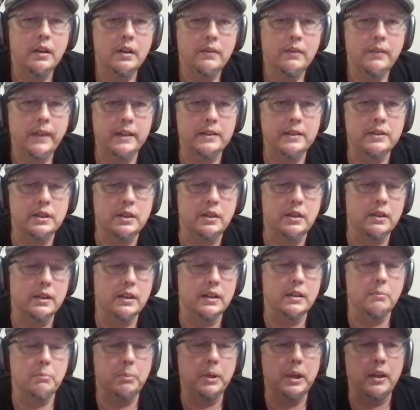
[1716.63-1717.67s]
and still get
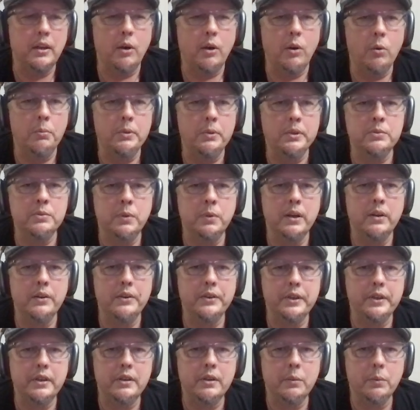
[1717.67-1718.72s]
to be home as well
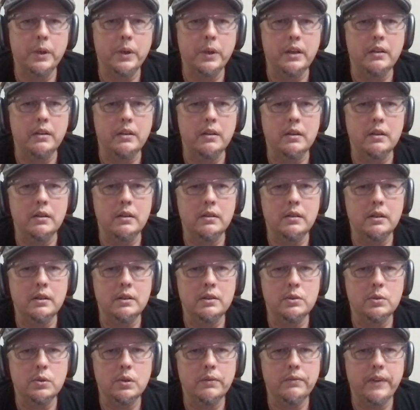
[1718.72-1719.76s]
during the week and
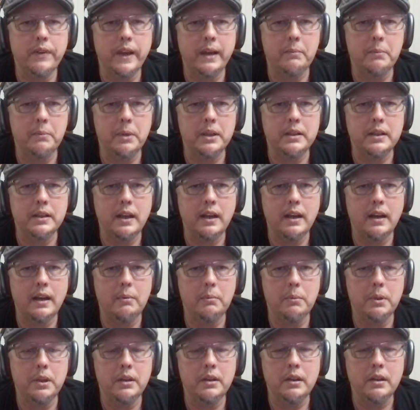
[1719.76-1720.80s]
enjoy family time.
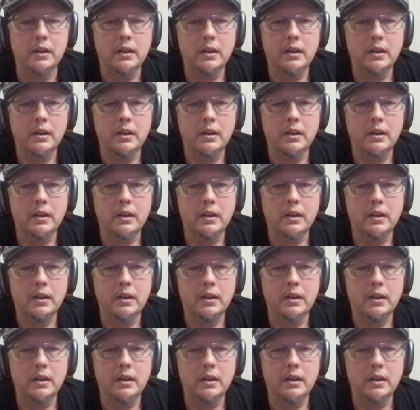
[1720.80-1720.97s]
And